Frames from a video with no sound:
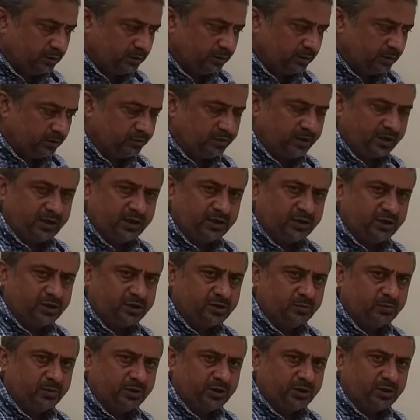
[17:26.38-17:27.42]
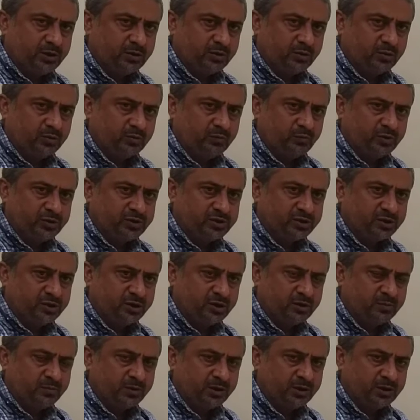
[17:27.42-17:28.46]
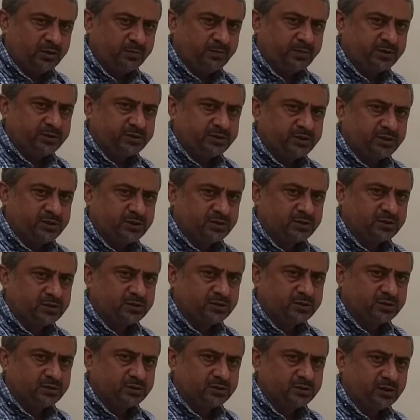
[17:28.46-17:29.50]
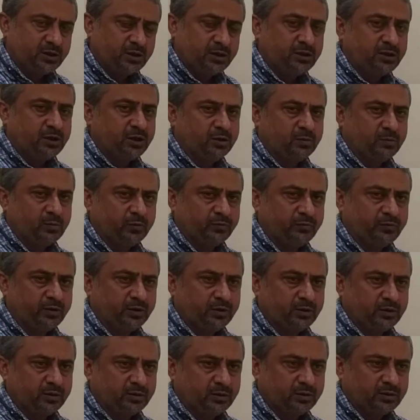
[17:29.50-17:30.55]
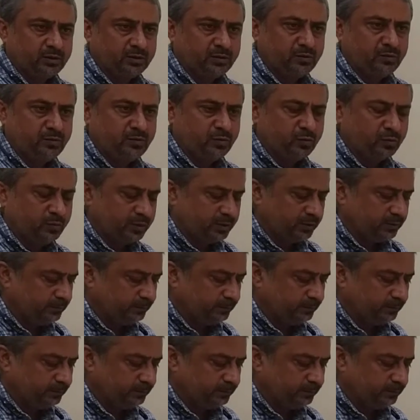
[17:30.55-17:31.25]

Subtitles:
The second determinant on which the demand depends is income of the consumer.